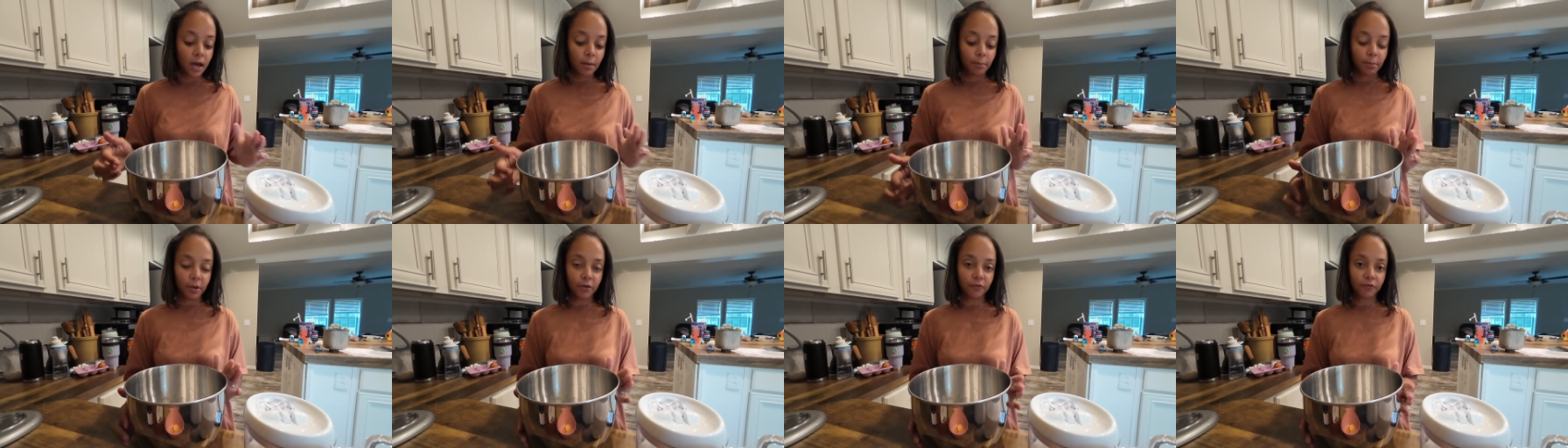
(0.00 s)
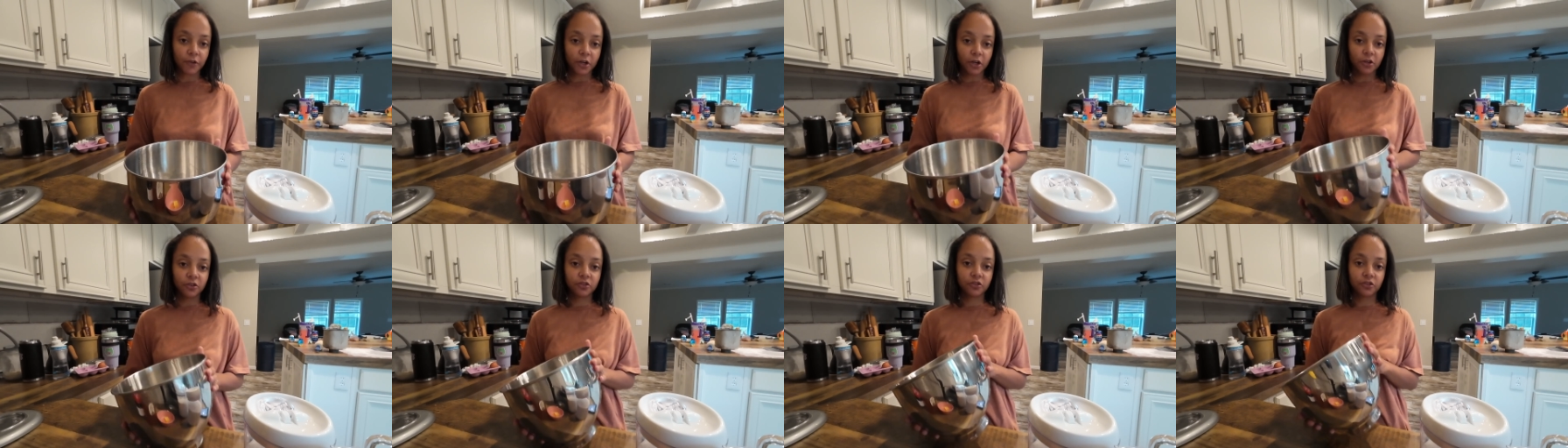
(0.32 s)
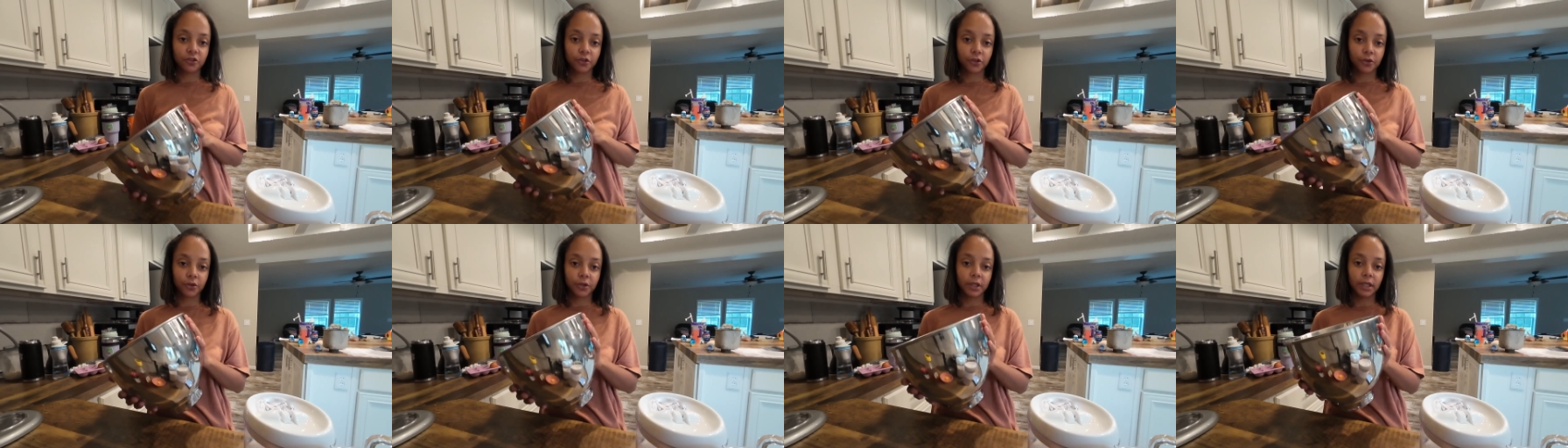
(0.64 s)
But first,
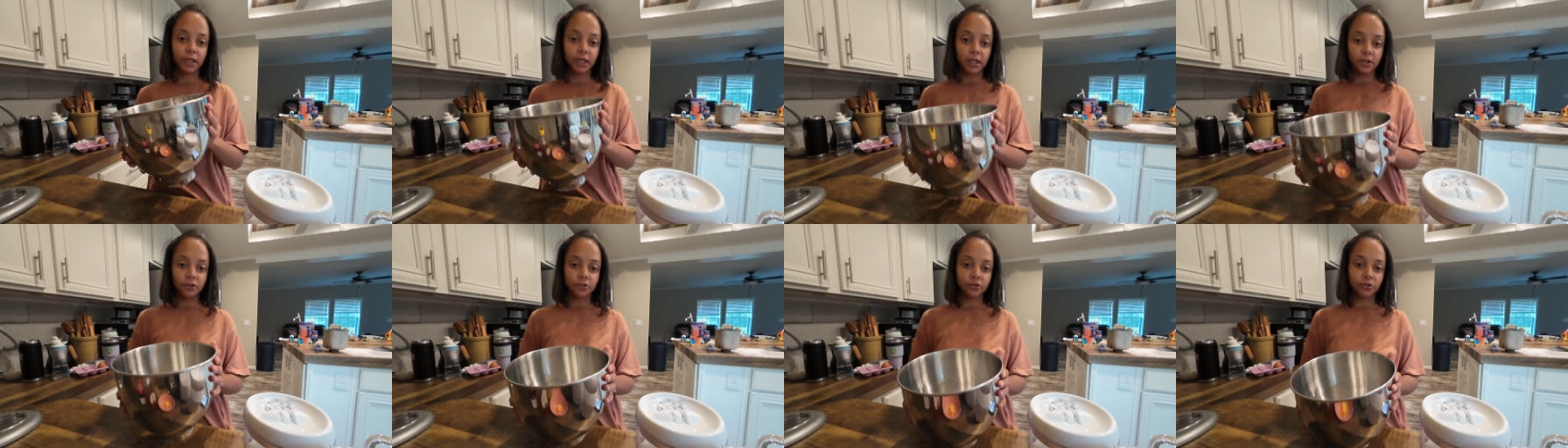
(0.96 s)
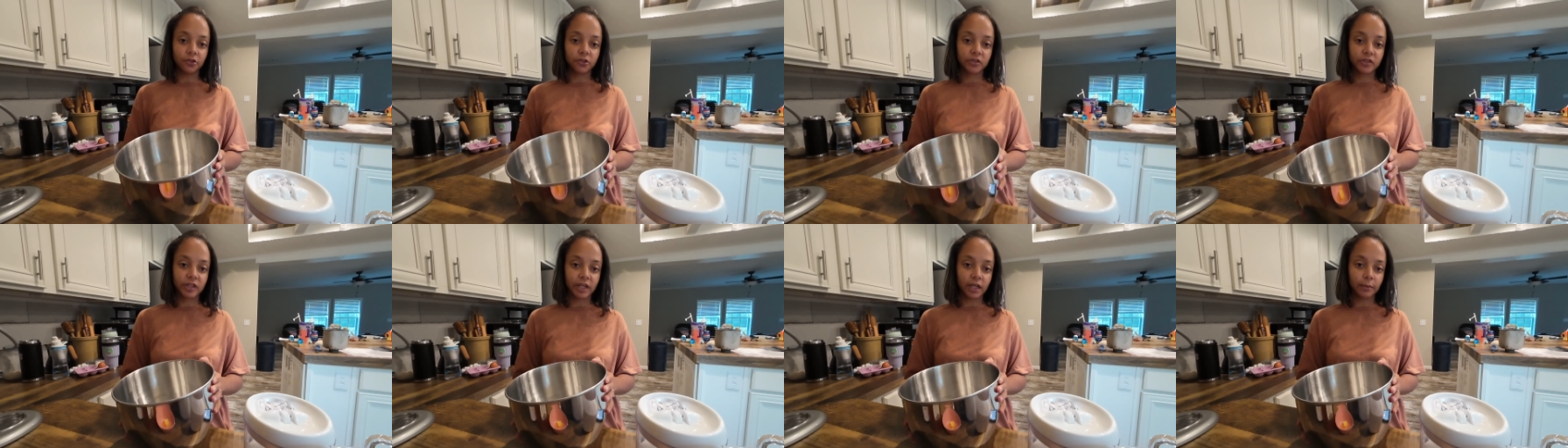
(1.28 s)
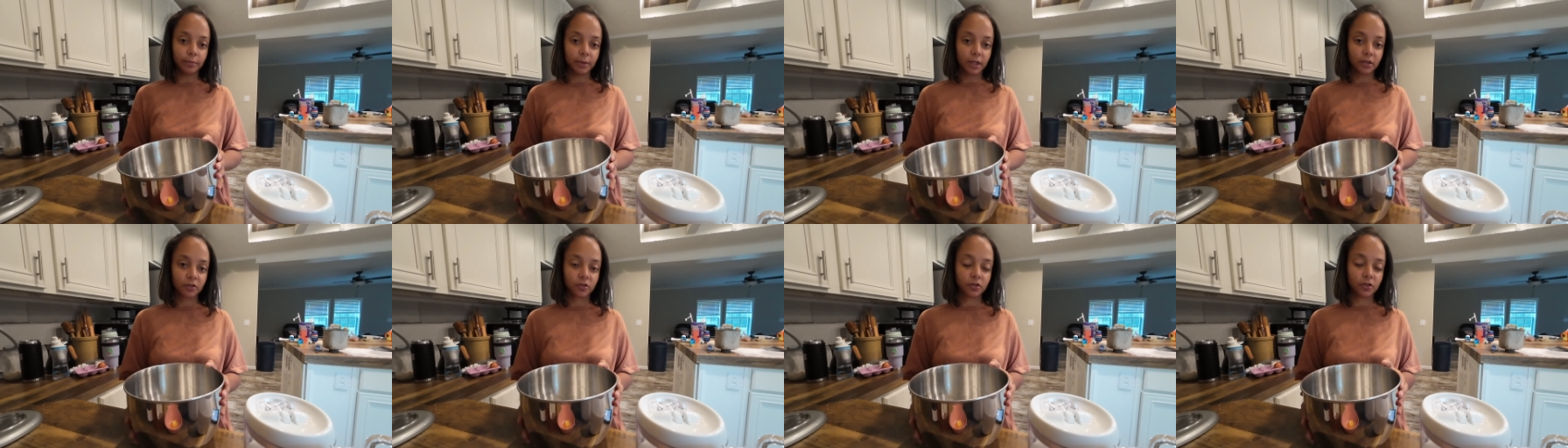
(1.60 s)
you're going to need your stand
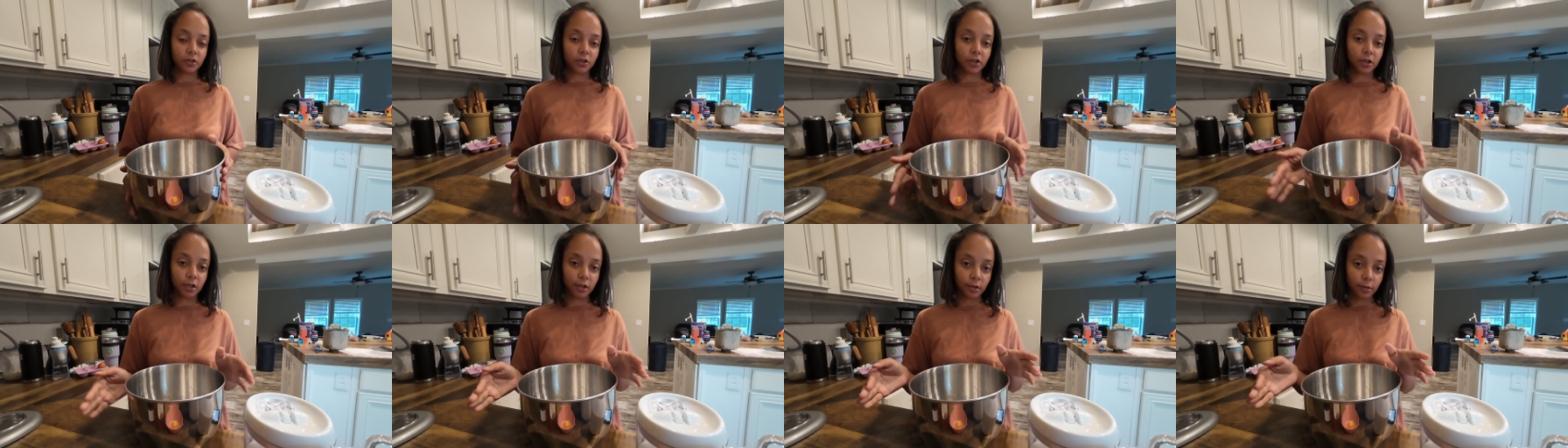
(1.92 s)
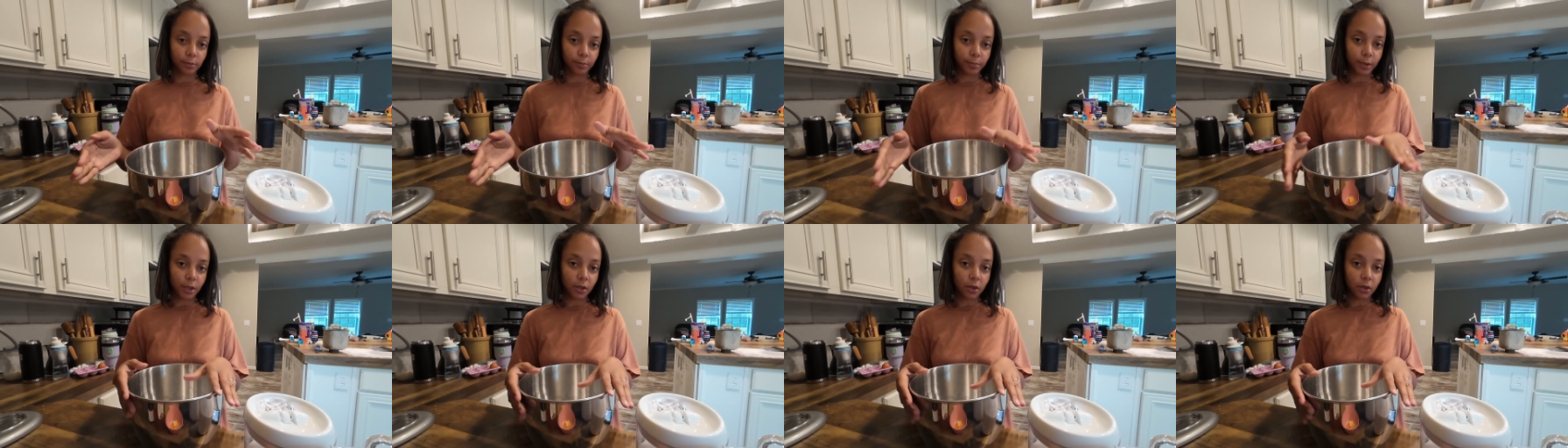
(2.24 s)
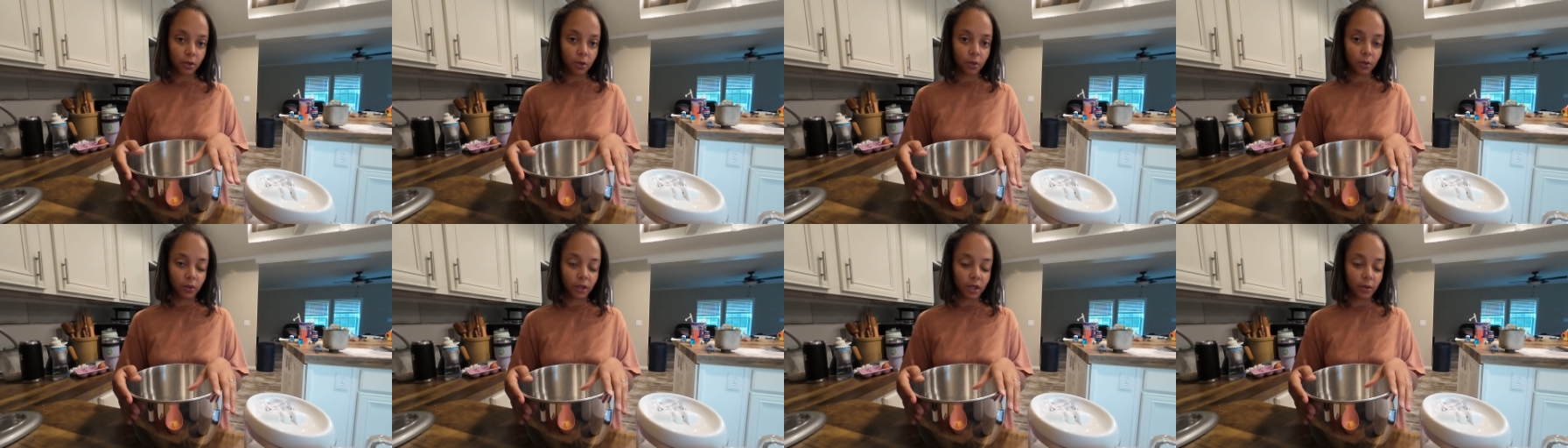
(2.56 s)
mixer
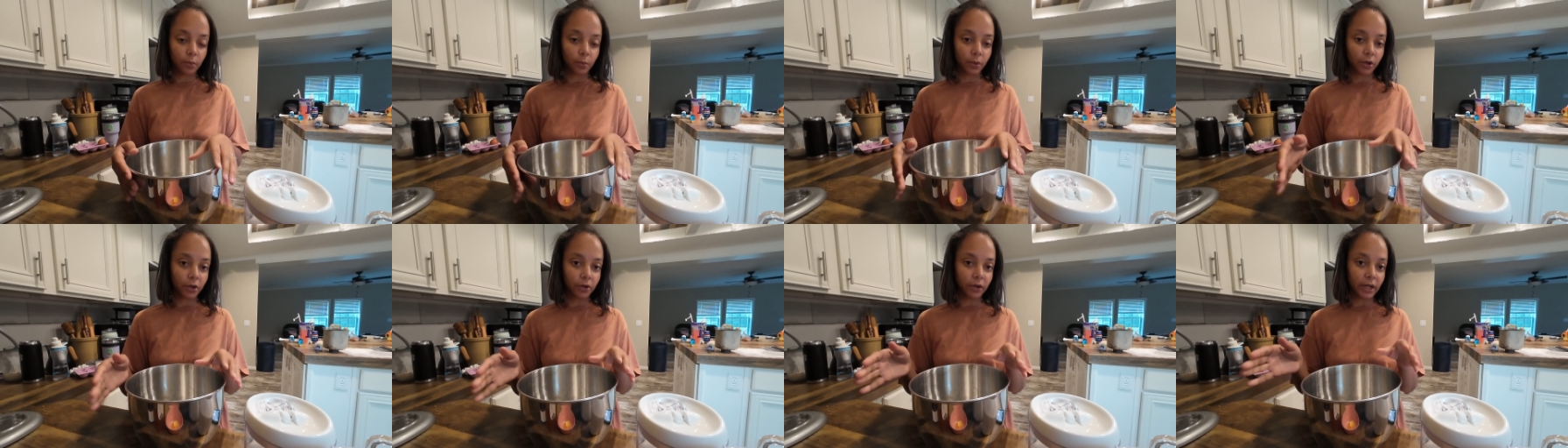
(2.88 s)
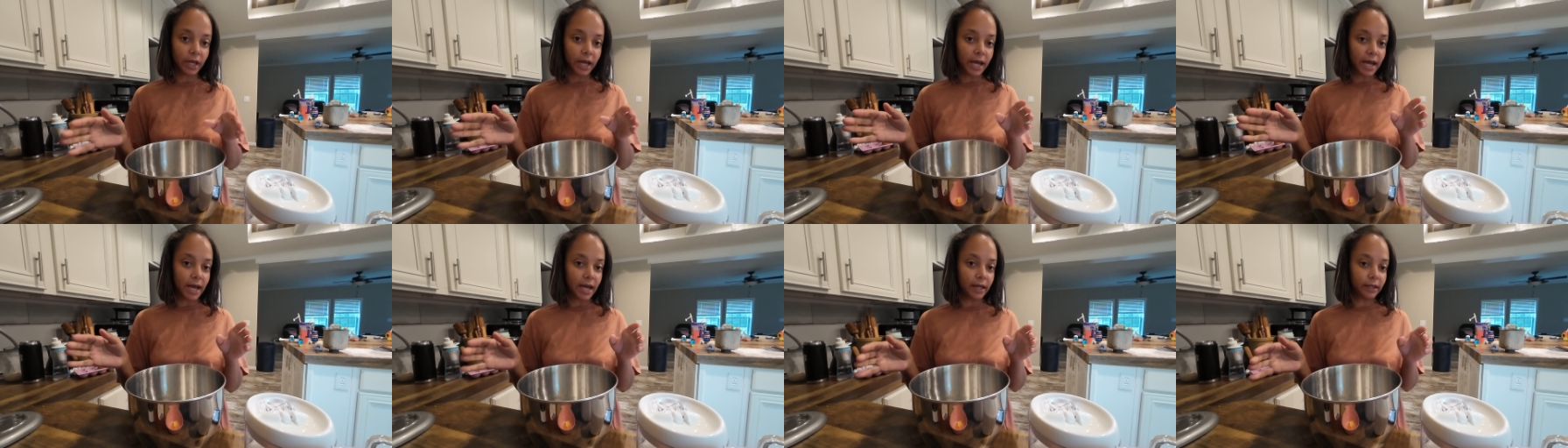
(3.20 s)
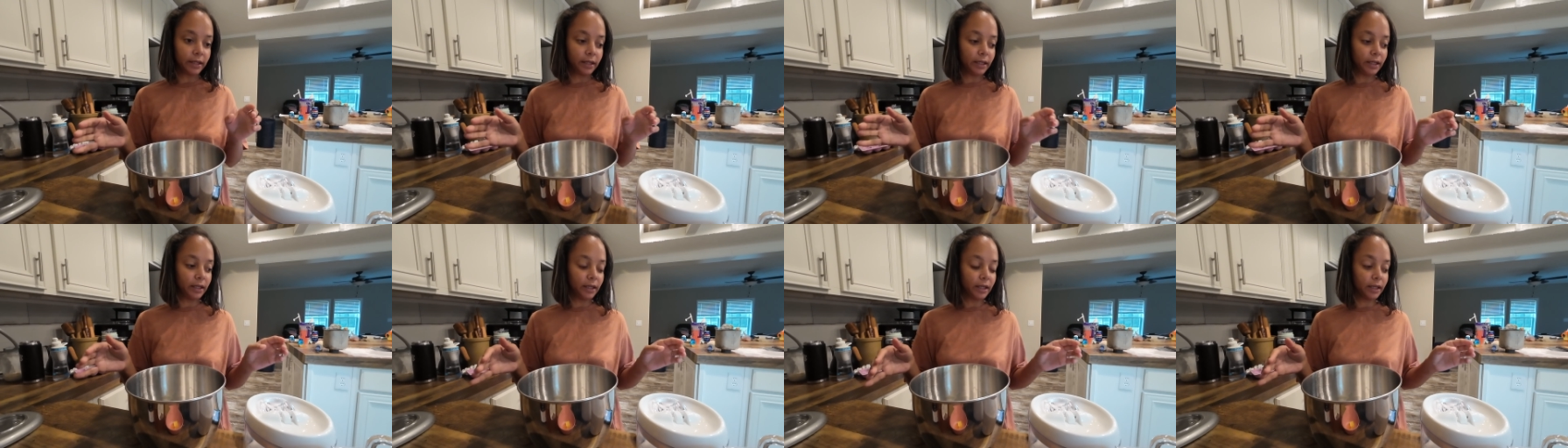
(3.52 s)
bowl, and we're going to add
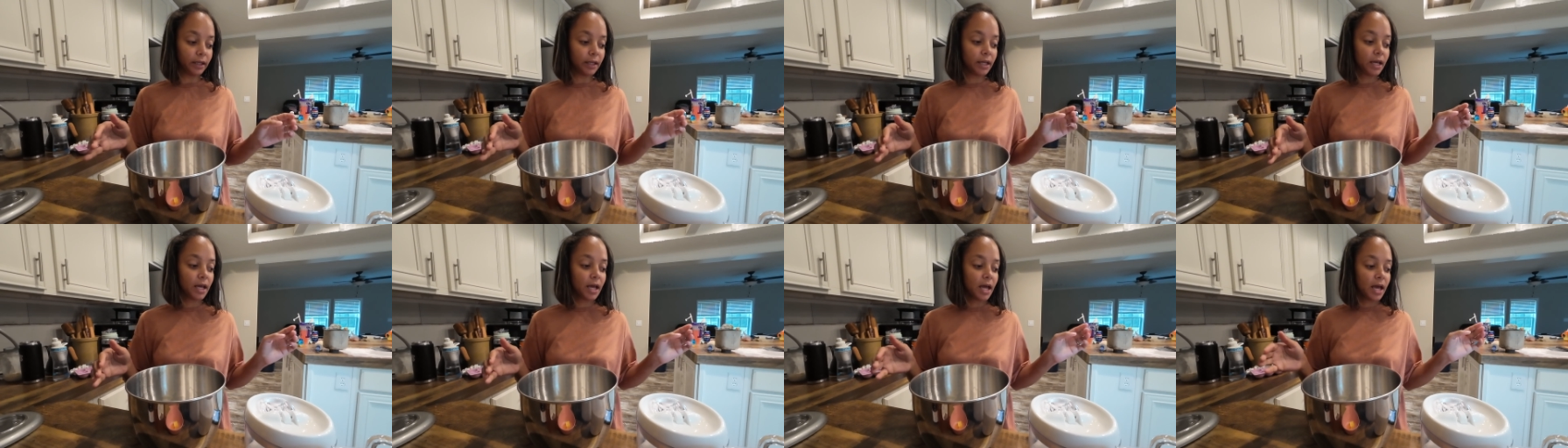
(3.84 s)
in